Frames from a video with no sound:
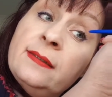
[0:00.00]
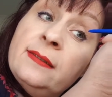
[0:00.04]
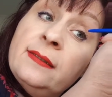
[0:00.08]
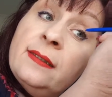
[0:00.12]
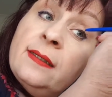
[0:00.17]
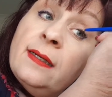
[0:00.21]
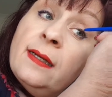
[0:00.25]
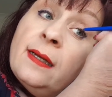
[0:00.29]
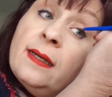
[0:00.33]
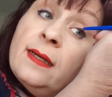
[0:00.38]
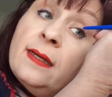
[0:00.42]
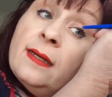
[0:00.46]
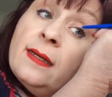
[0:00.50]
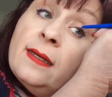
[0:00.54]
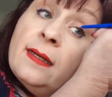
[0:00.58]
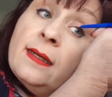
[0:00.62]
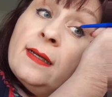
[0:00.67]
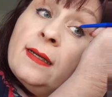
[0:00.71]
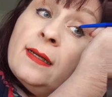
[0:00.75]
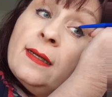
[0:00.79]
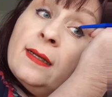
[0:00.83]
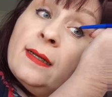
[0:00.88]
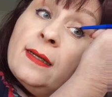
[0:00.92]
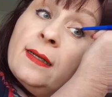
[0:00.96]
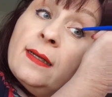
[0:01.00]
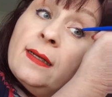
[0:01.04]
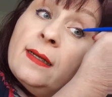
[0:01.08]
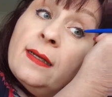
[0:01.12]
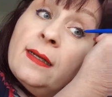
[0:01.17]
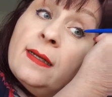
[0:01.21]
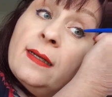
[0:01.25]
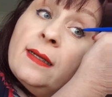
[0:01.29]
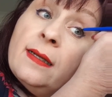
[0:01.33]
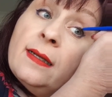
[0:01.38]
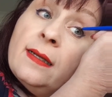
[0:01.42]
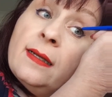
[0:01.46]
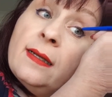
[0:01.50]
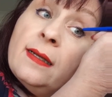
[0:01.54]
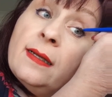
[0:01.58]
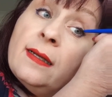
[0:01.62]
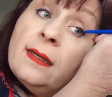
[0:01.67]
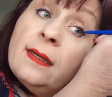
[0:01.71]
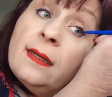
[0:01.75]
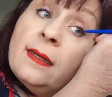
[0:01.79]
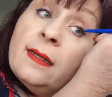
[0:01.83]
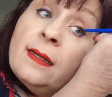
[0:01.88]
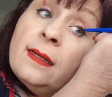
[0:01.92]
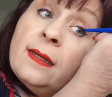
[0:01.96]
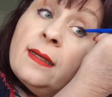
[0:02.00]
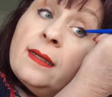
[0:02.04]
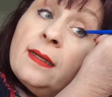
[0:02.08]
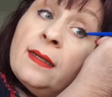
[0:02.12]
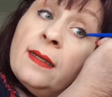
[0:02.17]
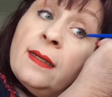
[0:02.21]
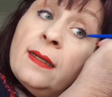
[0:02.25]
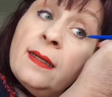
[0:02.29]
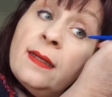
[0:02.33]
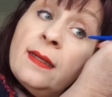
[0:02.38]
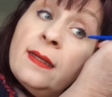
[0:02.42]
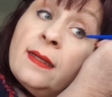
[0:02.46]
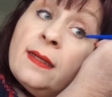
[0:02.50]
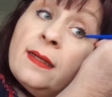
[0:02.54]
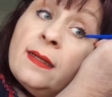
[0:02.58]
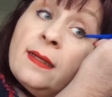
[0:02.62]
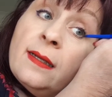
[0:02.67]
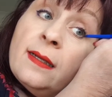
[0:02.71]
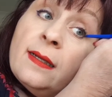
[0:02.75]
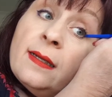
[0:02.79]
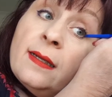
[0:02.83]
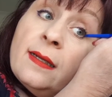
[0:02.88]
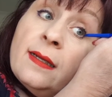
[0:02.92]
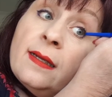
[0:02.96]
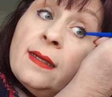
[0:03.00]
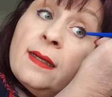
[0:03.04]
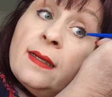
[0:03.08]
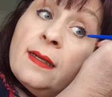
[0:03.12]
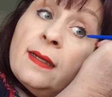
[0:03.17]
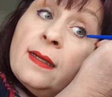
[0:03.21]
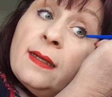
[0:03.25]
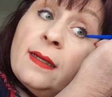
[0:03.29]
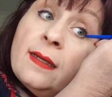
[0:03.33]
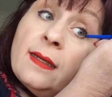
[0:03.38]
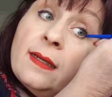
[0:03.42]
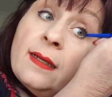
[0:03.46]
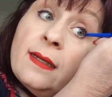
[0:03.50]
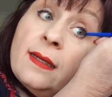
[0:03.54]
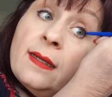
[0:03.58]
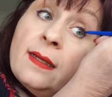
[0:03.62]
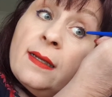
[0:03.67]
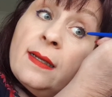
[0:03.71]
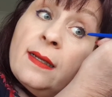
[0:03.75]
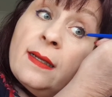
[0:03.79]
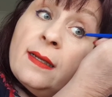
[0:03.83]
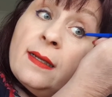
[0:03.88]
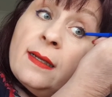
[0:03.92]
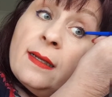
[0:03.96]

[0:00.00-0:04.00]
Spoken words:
[no speech]